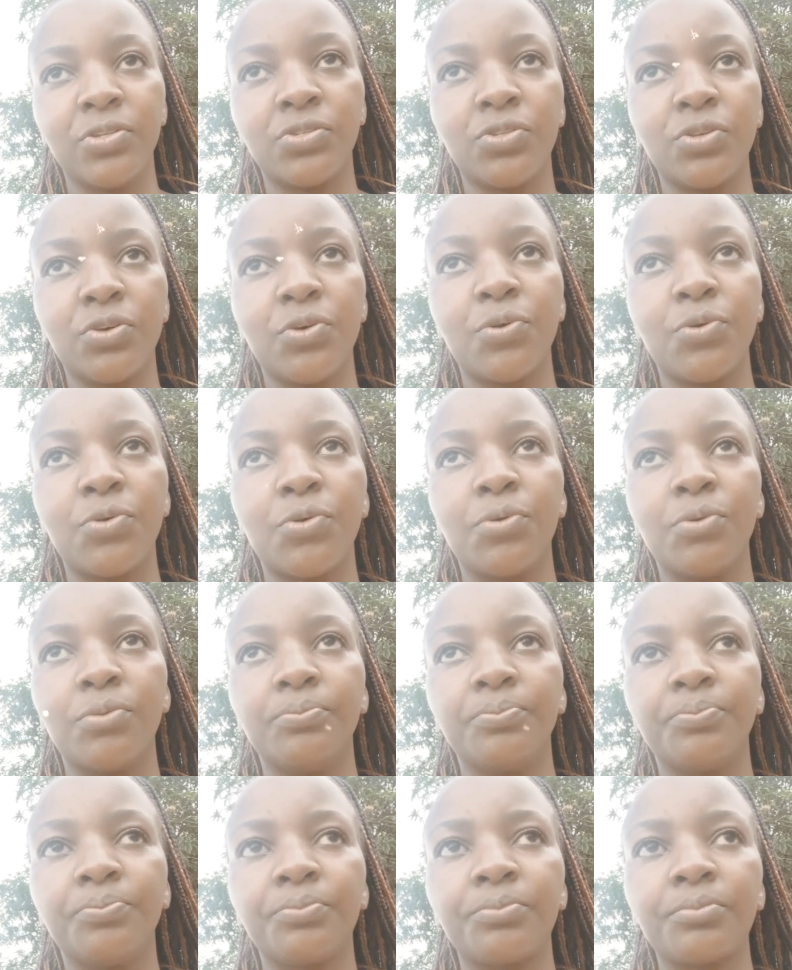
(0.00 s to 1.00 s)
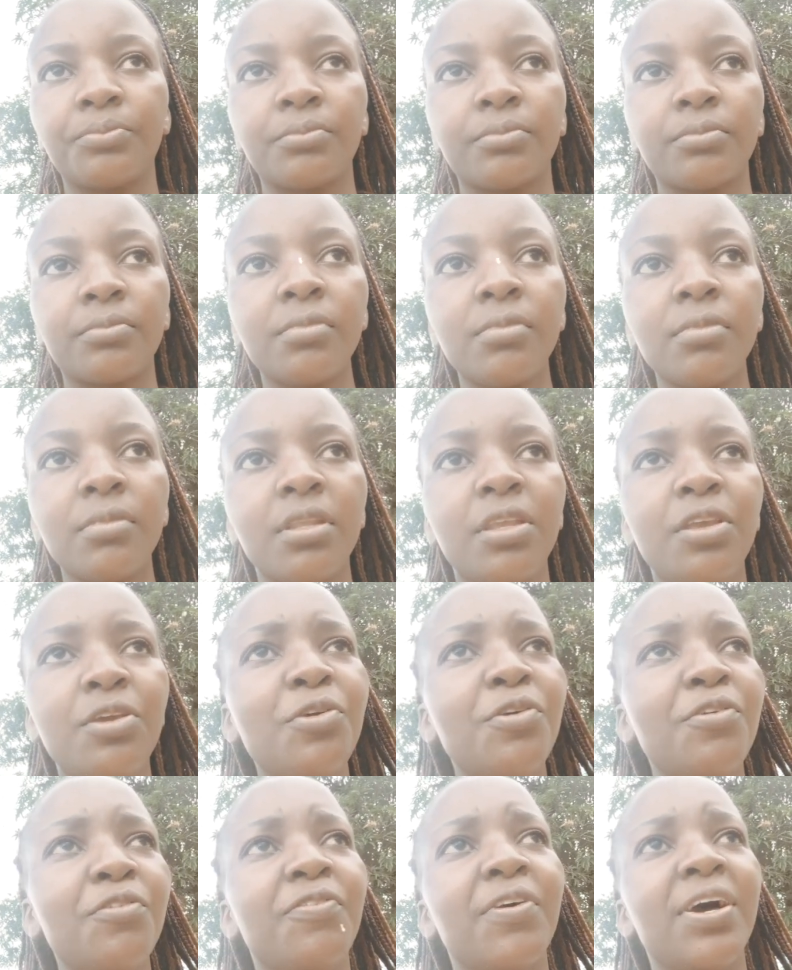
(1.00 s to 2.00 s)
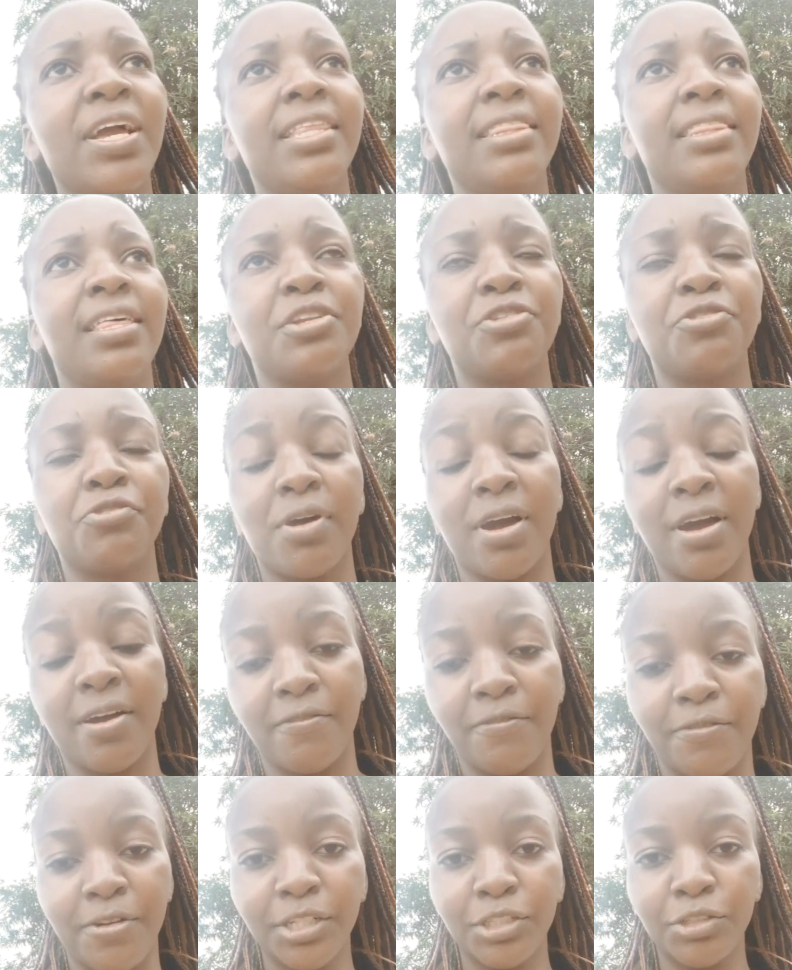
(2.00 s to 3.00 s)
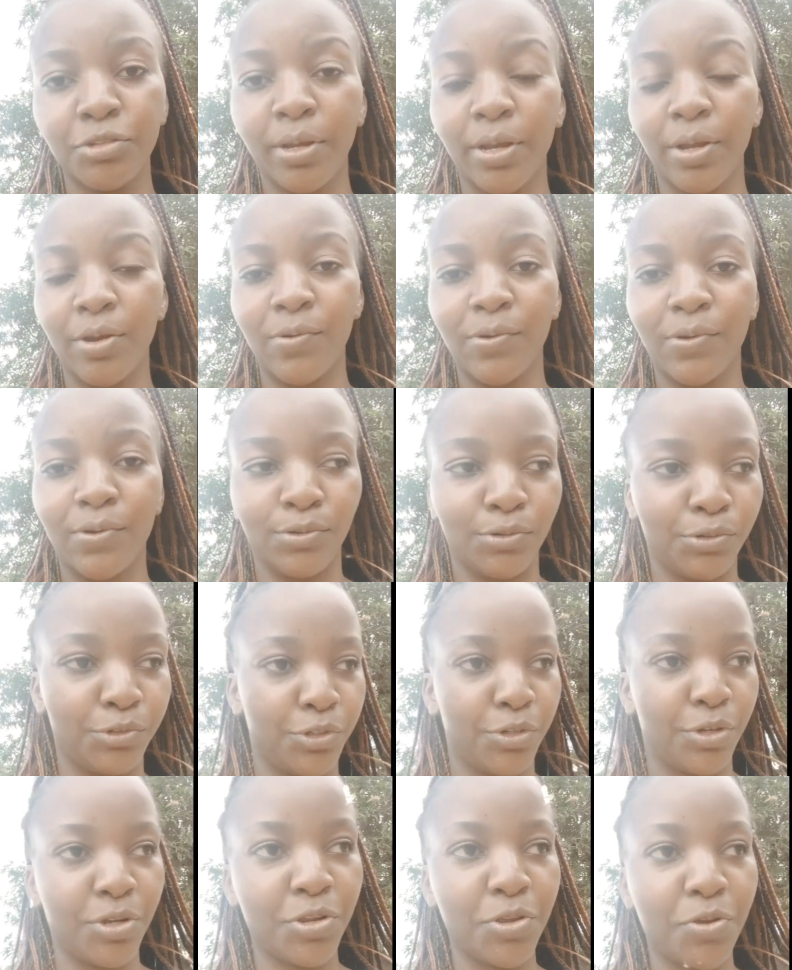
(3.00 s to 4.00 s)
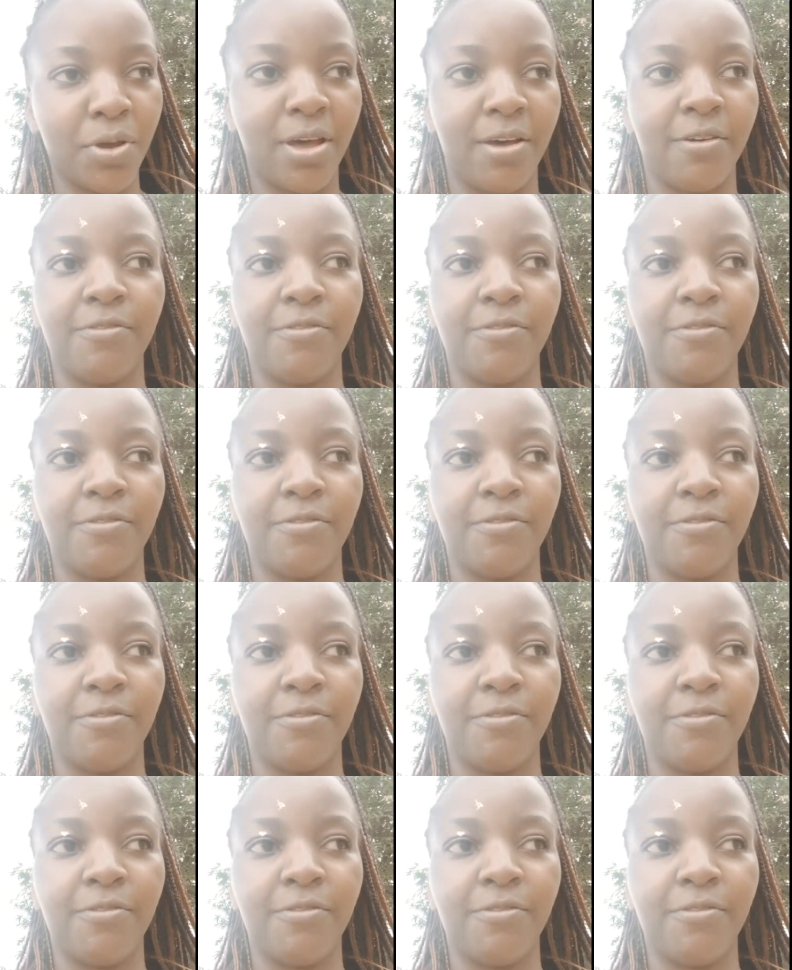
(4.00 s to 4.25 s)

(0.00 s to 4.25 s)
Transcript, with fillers: So you will find that you have reached to a conclusion, you